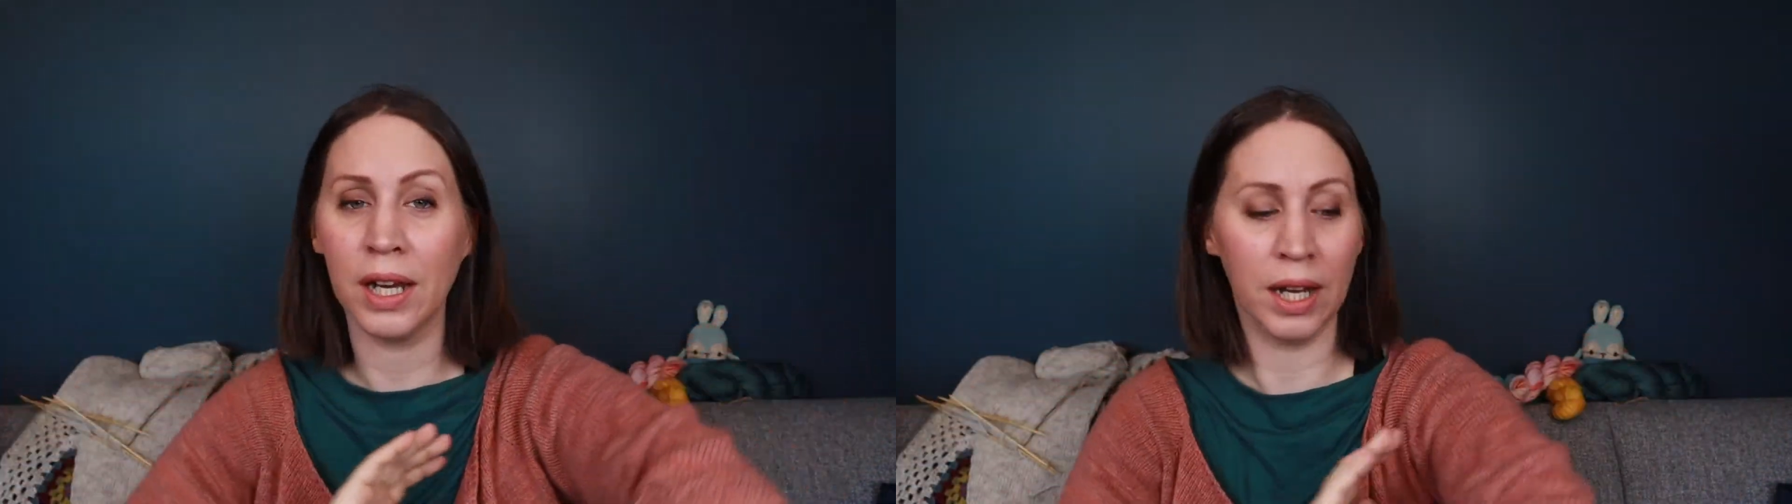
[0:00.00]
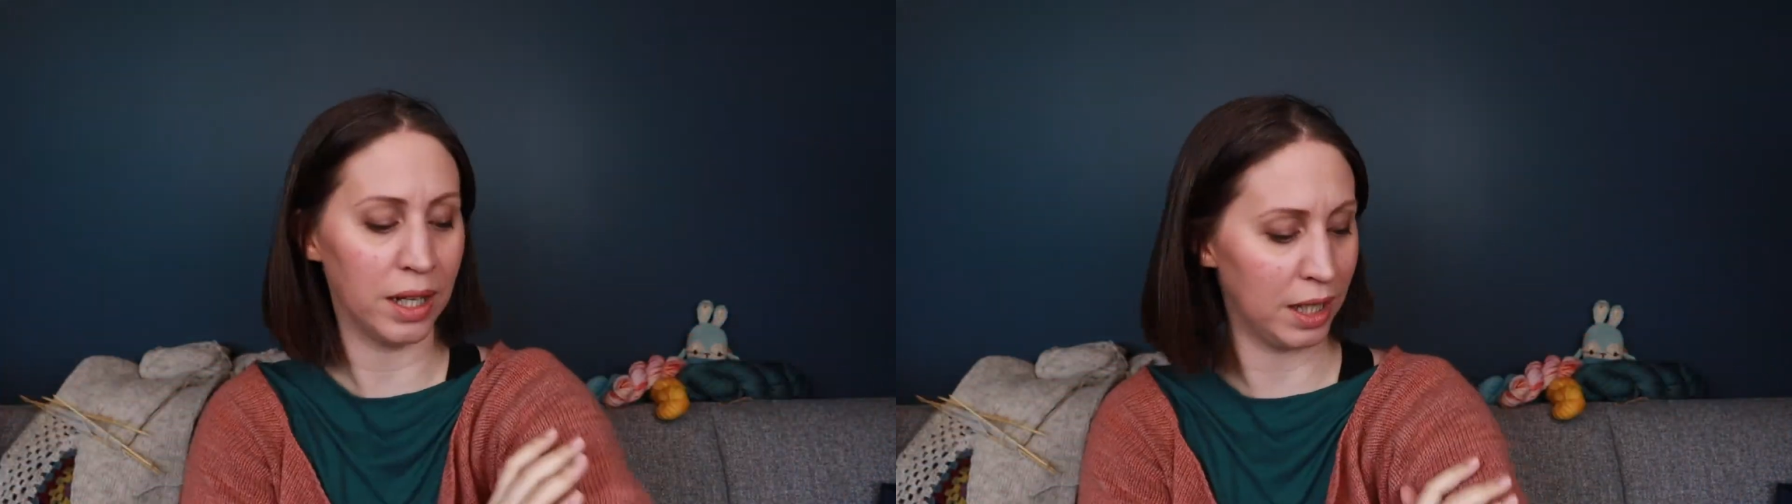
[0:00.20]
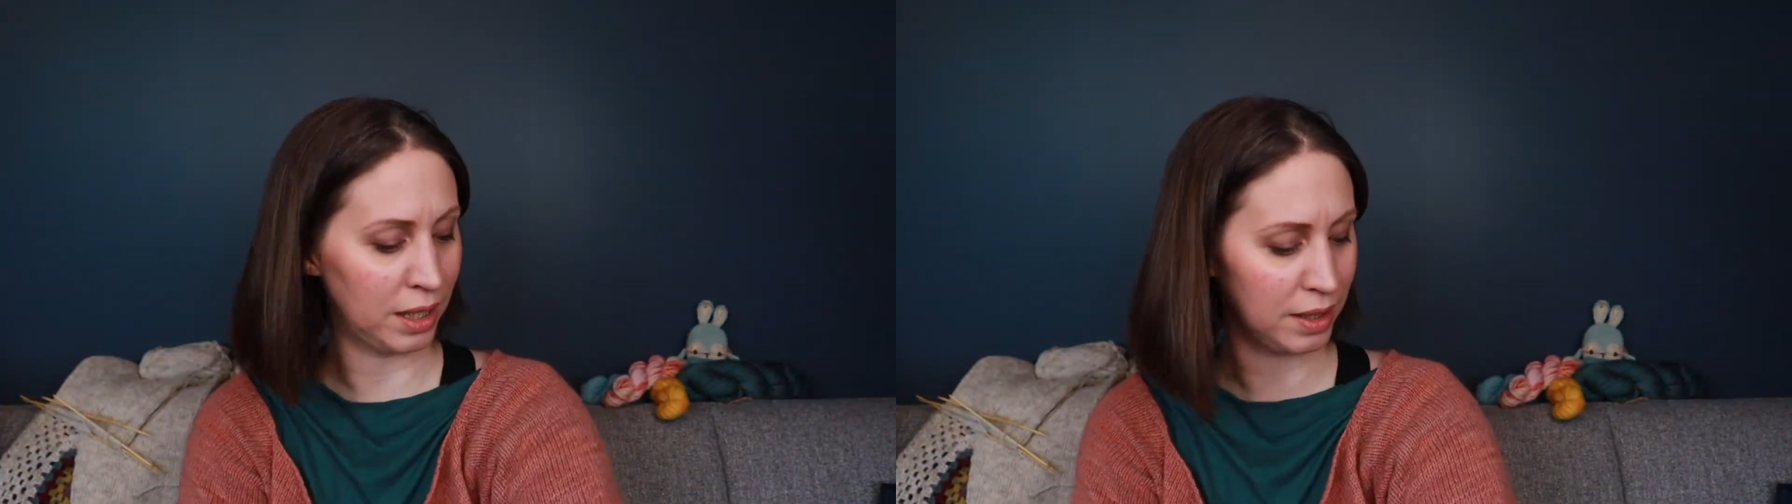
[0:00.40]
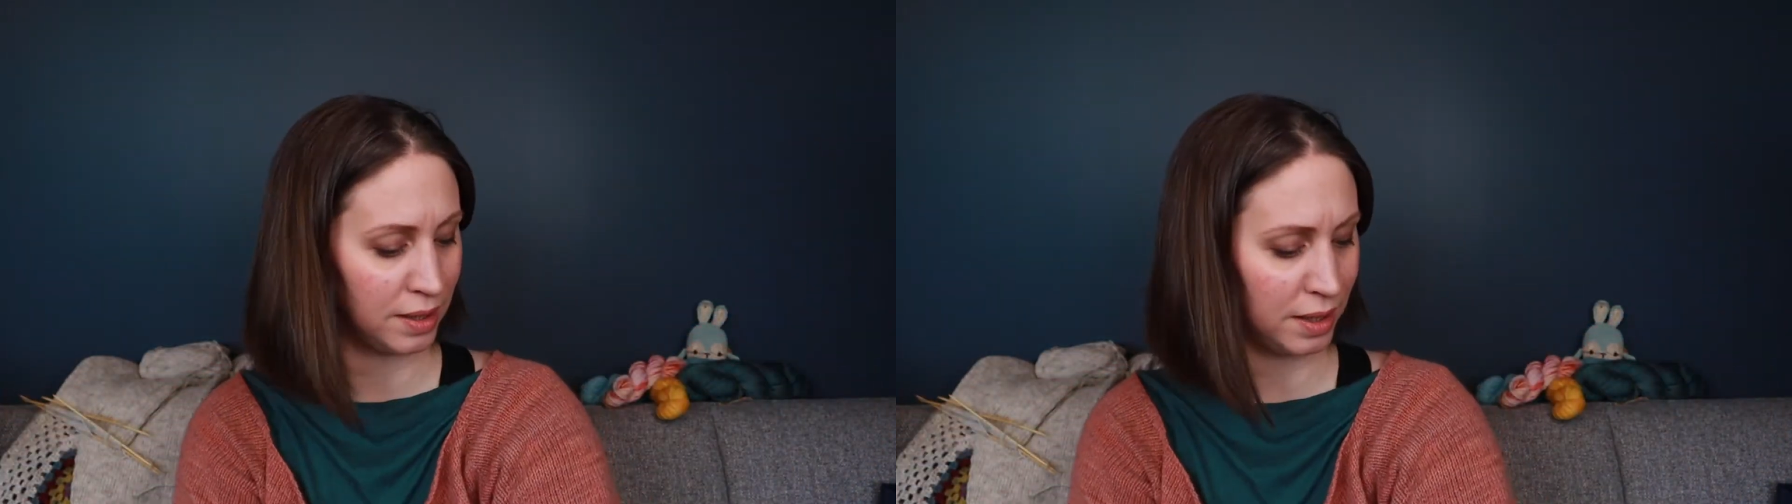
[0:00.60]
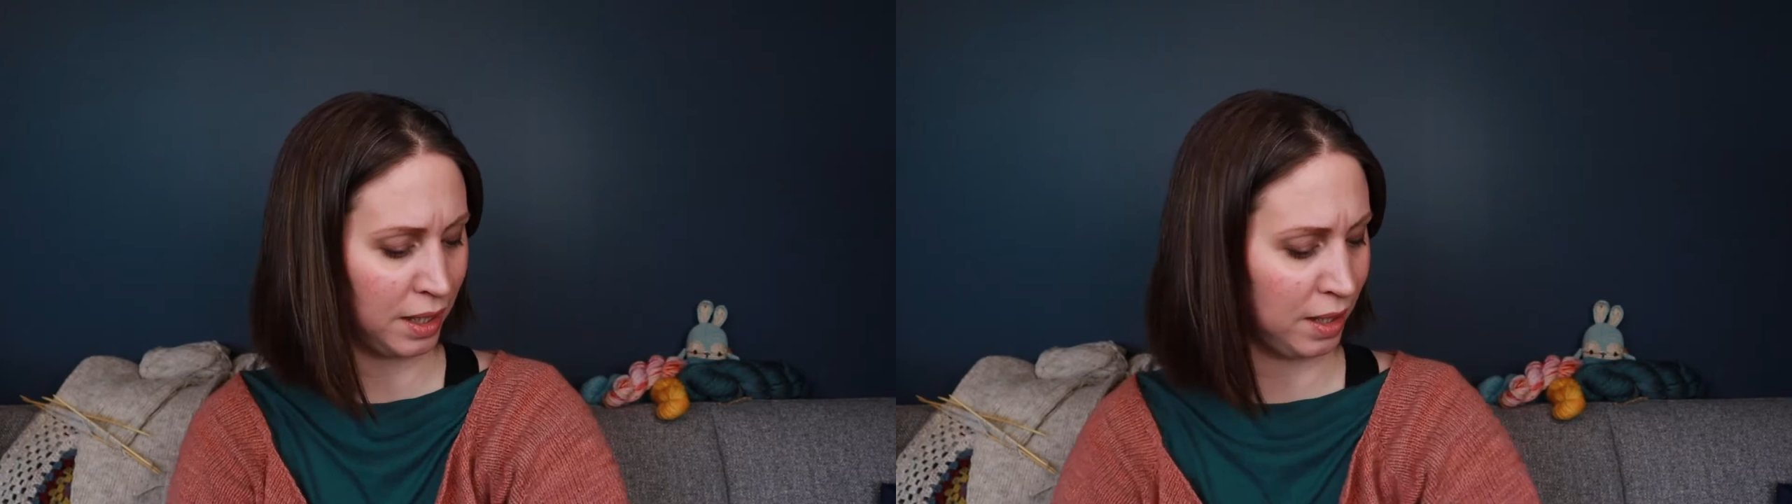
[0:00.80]
and
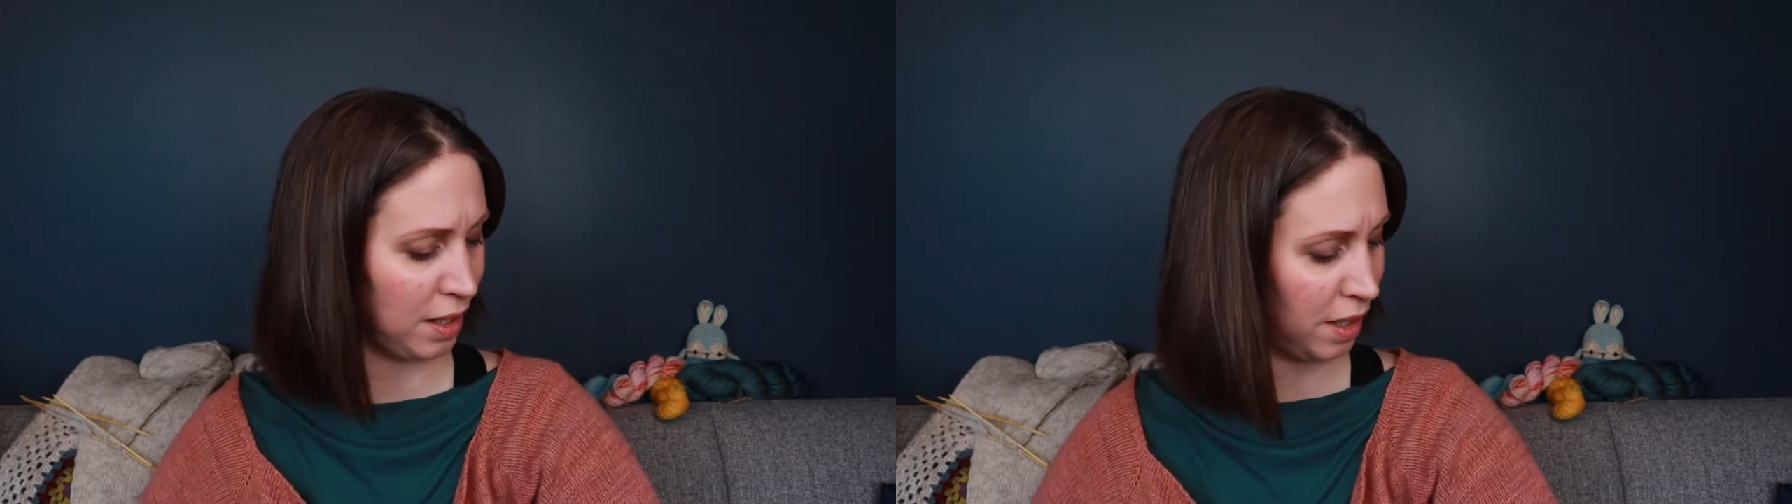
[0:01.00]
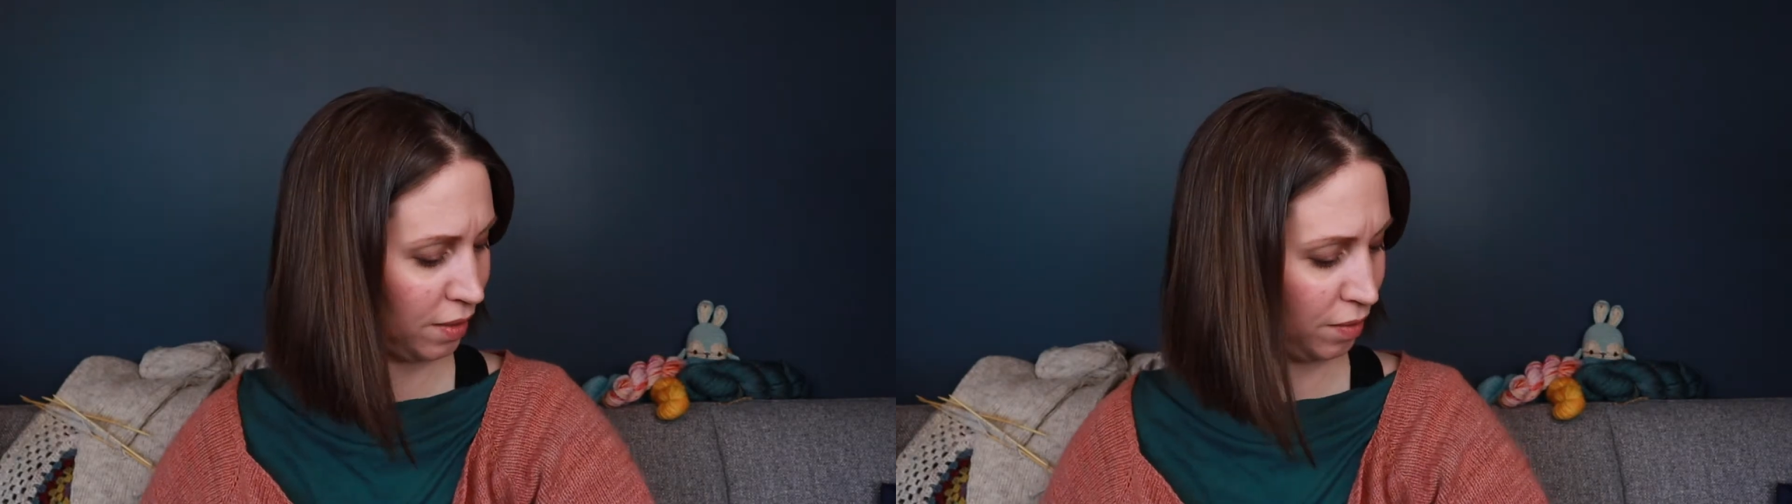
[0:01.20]
it's in